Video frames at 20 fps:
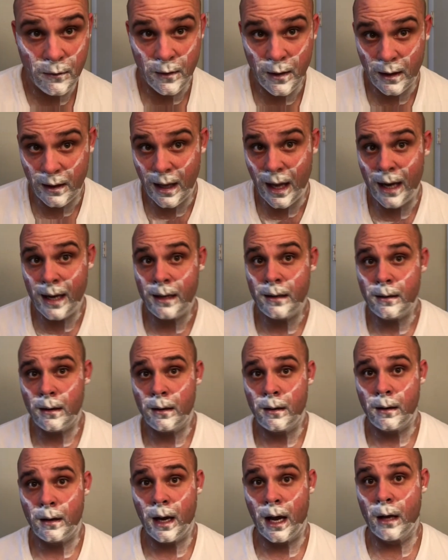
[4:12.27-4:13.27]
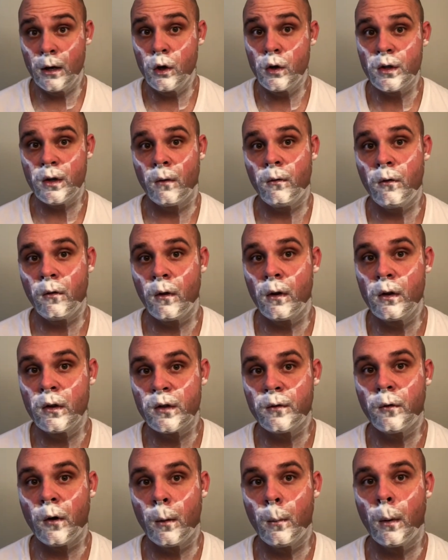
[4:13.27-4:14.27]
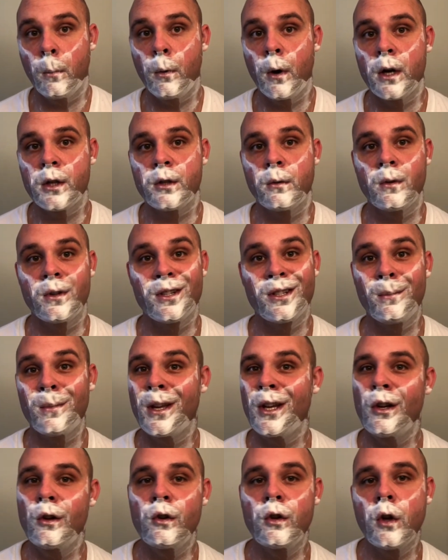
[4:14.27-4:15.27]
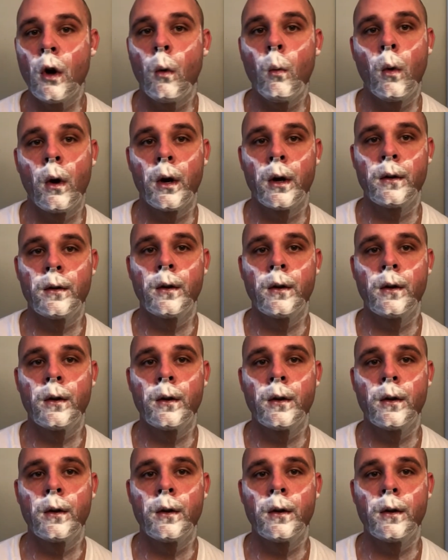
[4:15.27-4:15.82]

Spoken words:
for the light and use firmer pressure, which is something you don't want to